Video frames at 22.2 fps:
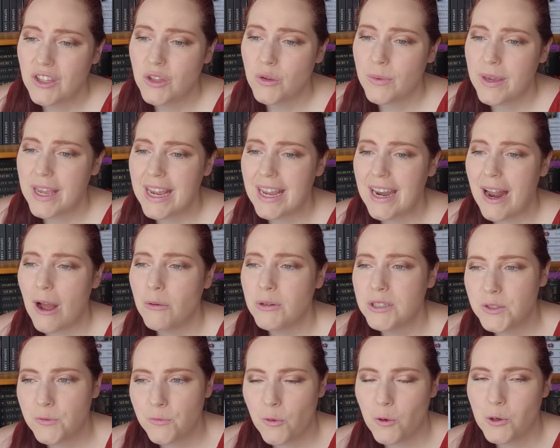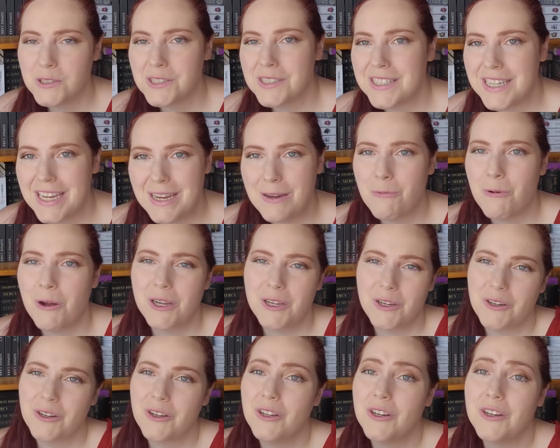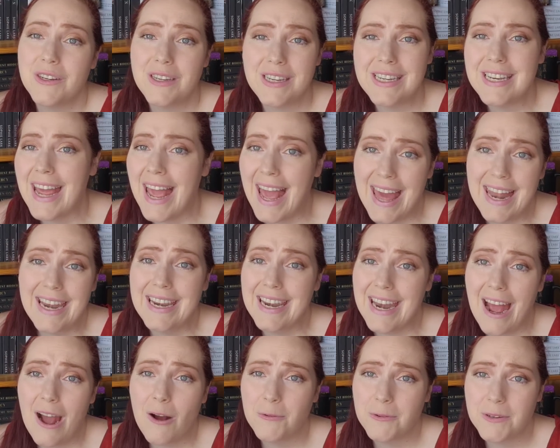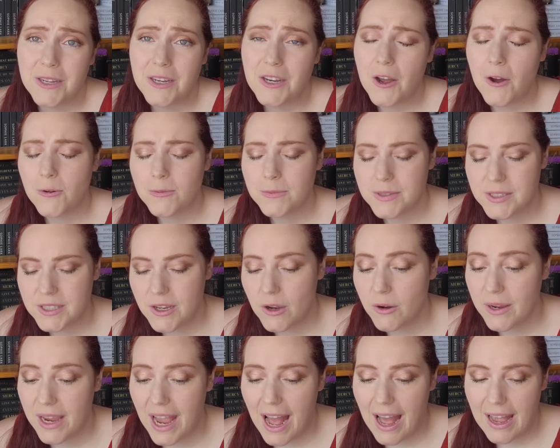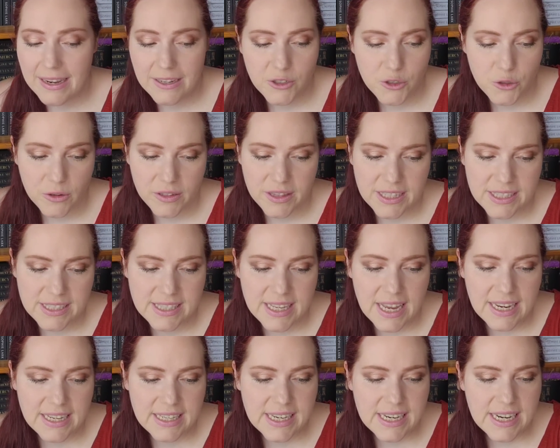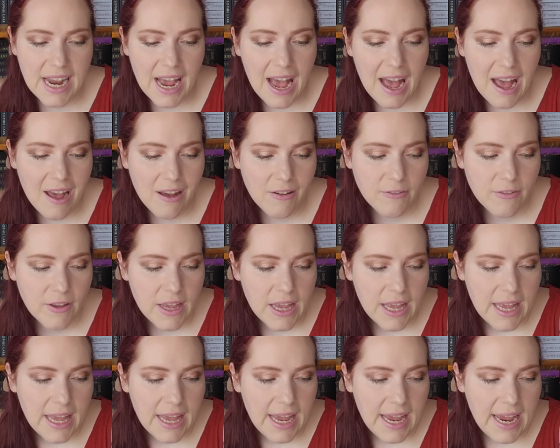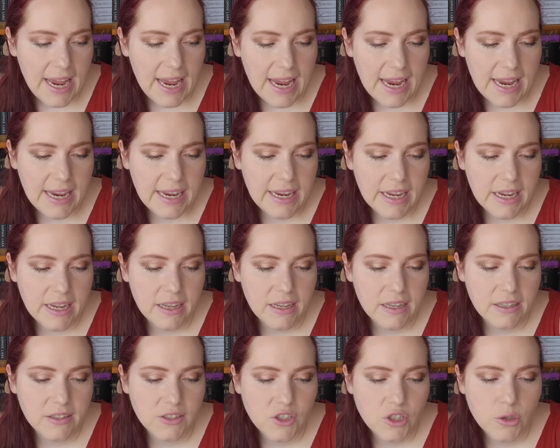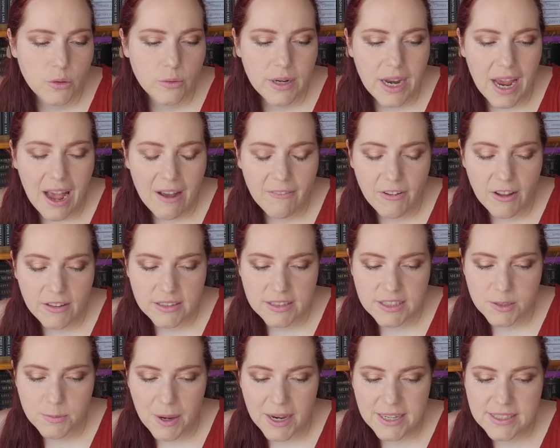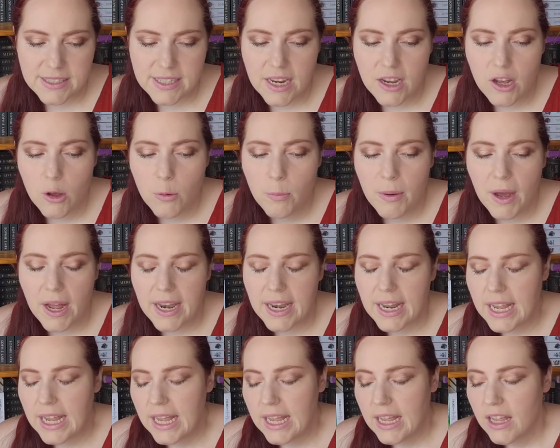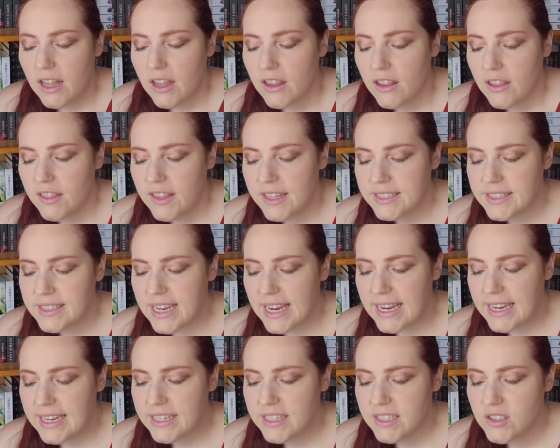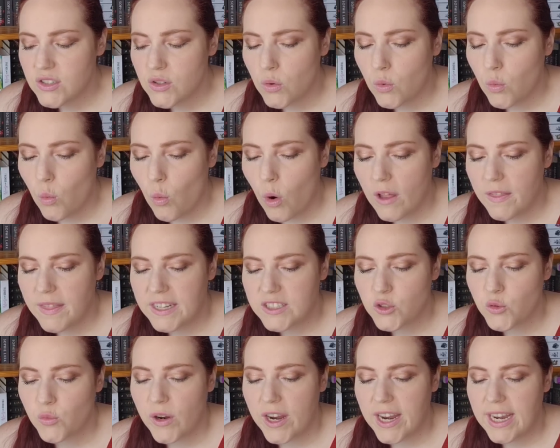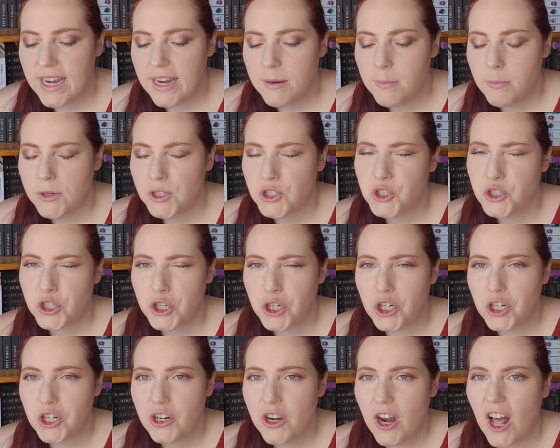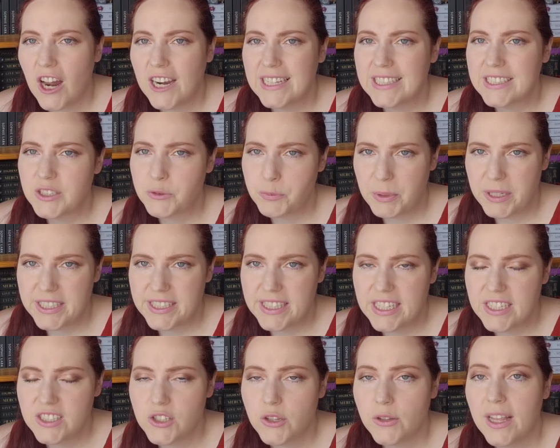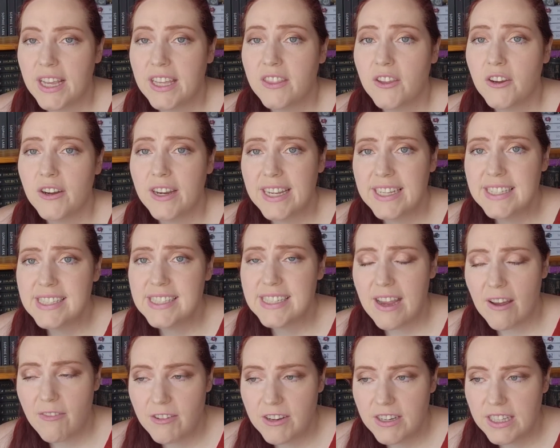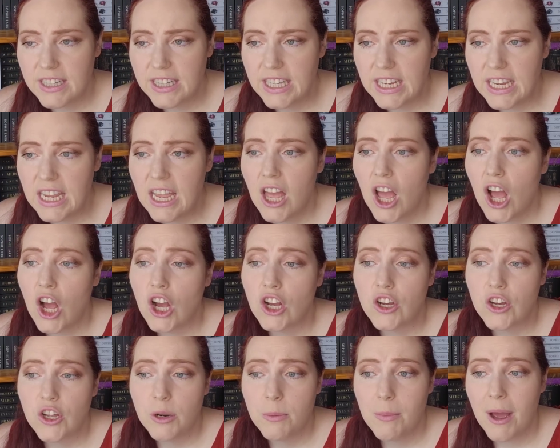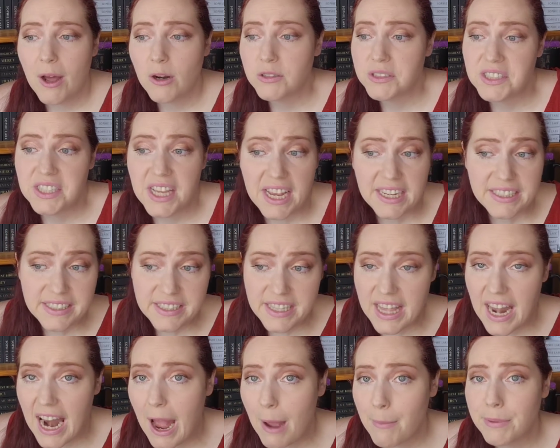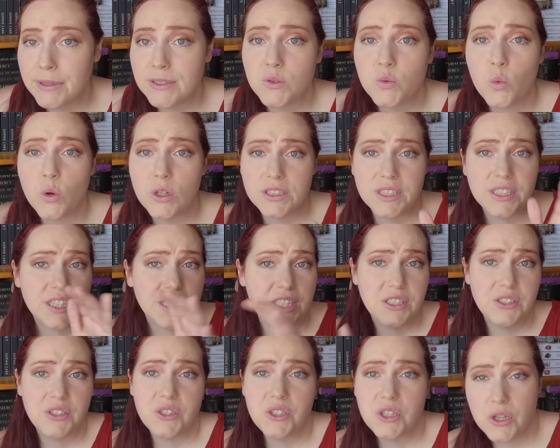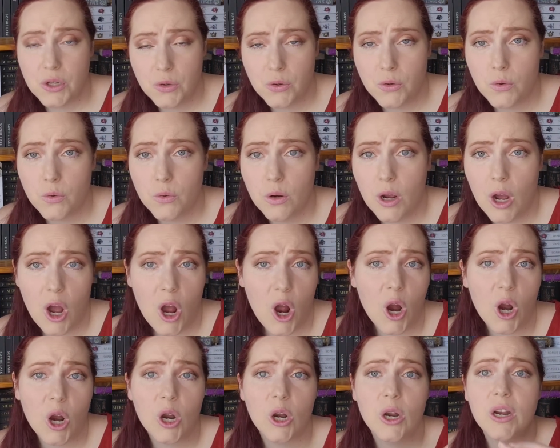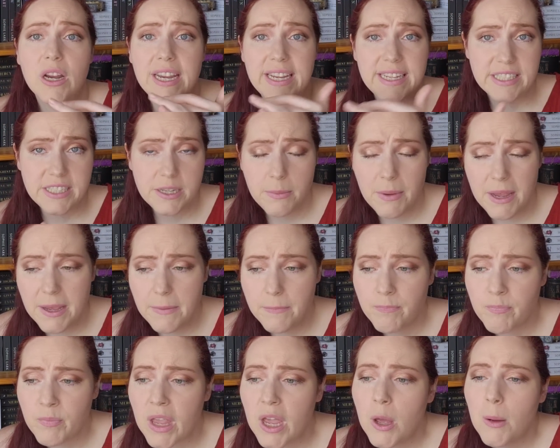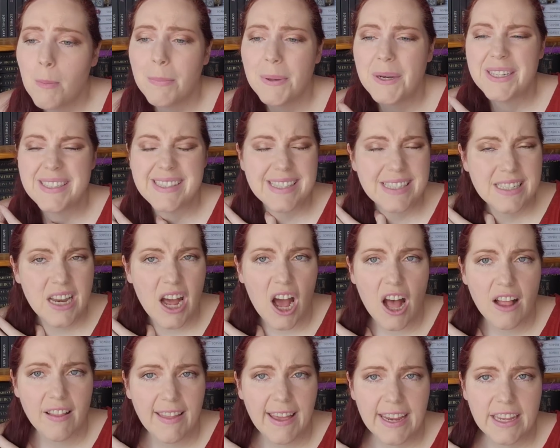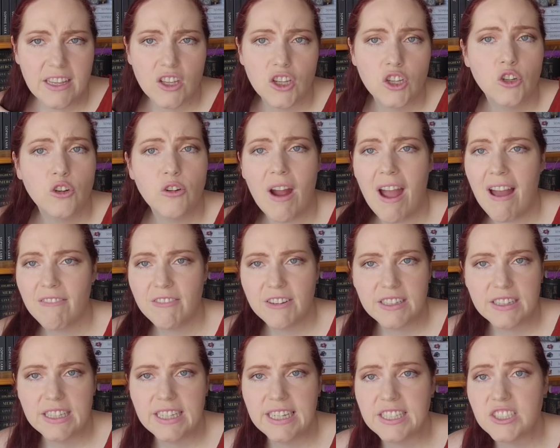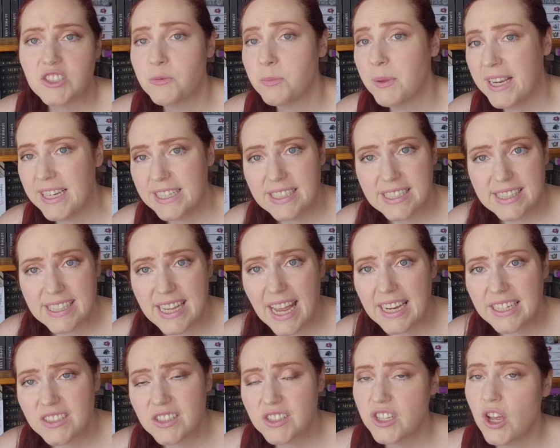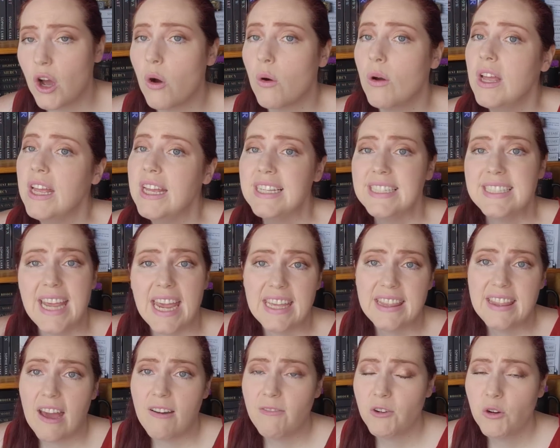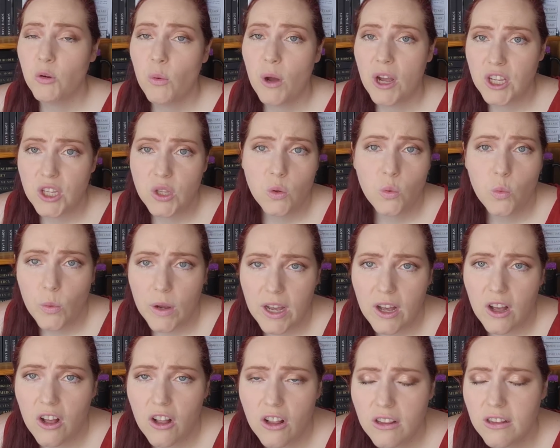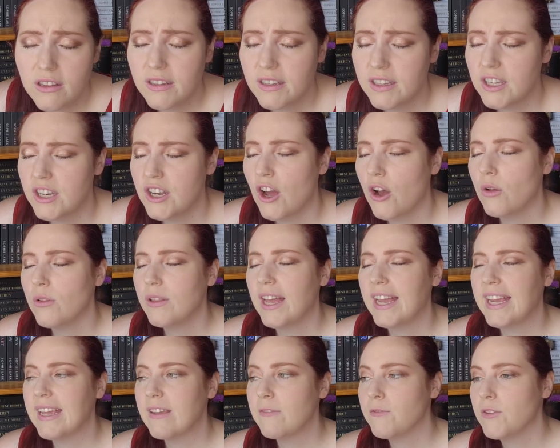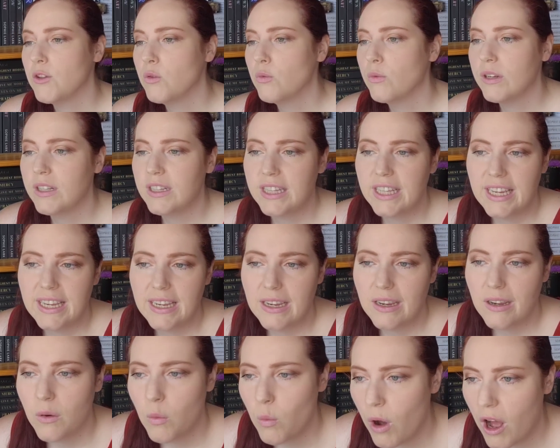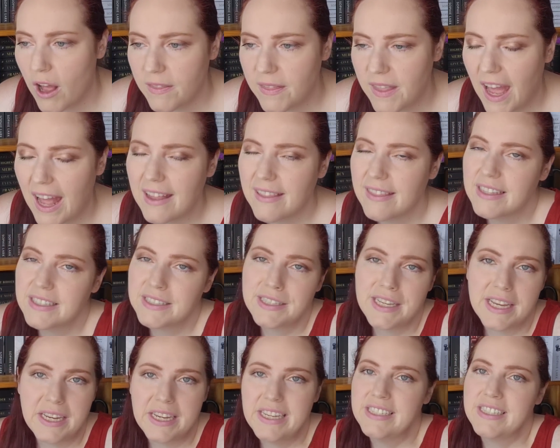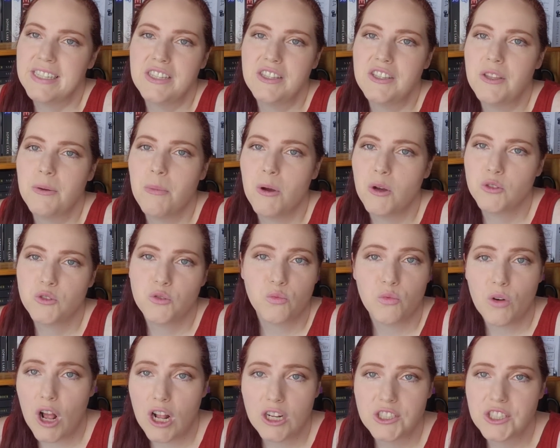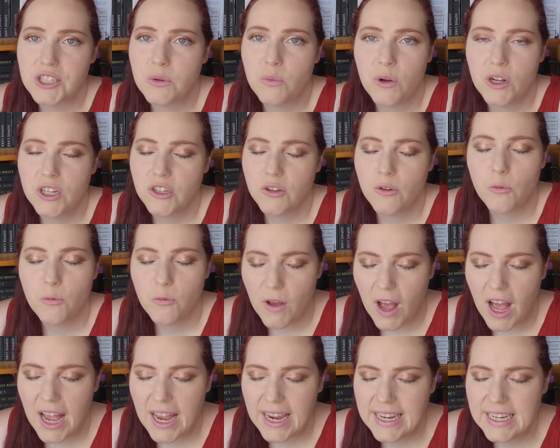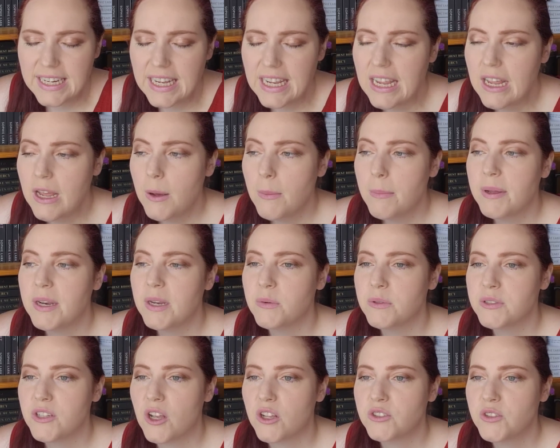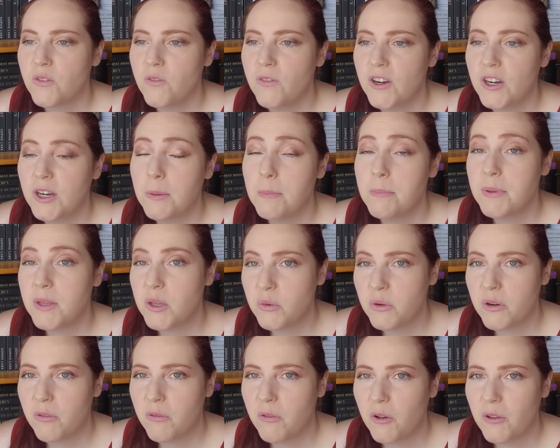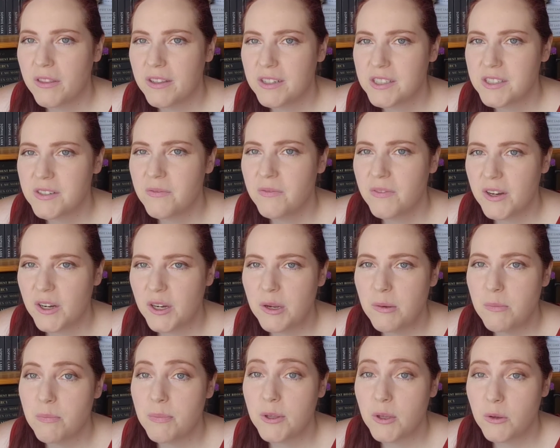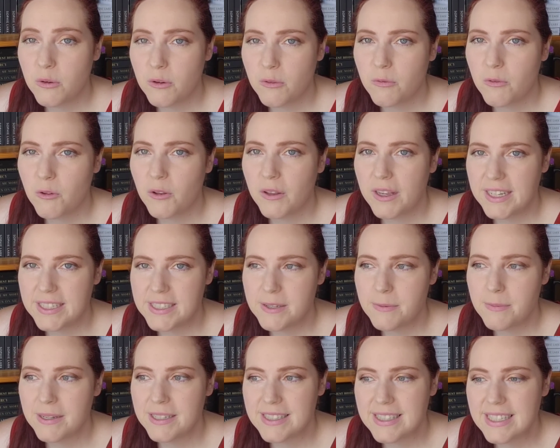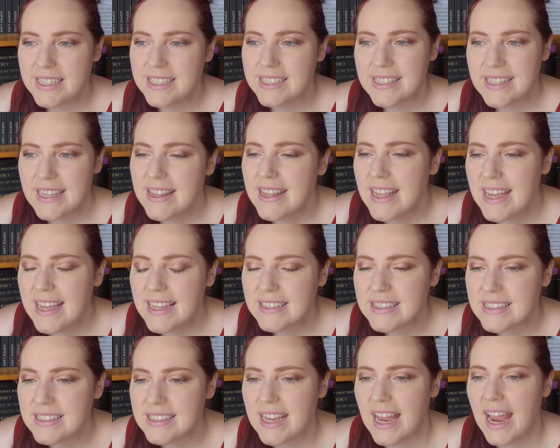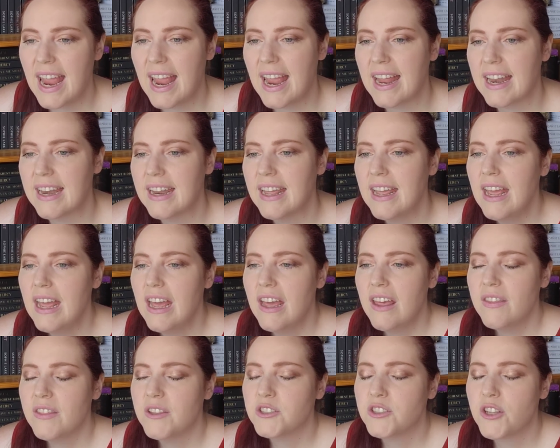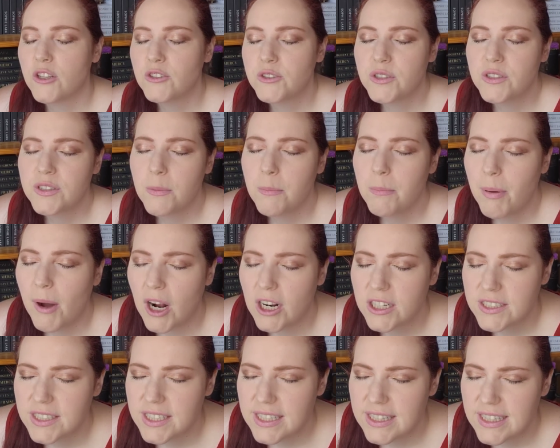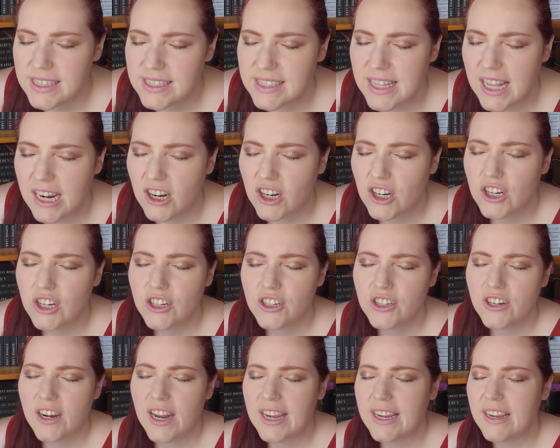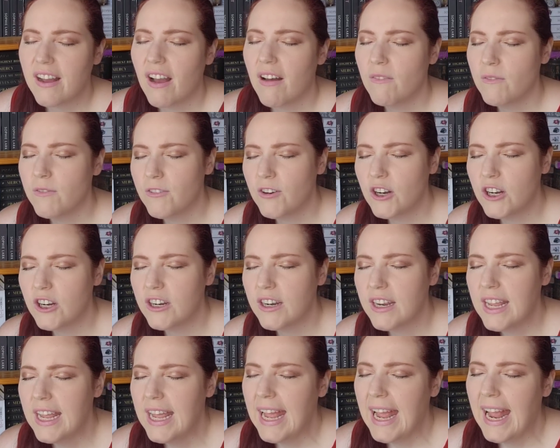you can't always foresee what you're going to need to edit out, you know? So yeah, I enjoyed this. It did have a two and a half on the spice scale, but this is one that's rated mature, not explicit. So like there is definitely a good amount of sex that happens once these two are intimate but it's not like graphically explained sex. So take that for what you will. You know, like if you really want that, this isn't the most raunchy one you'll find, but it was also very beautiful. There's some very beautiful intimate scenes in this, and there's also some parts in this that are hurt and comfort.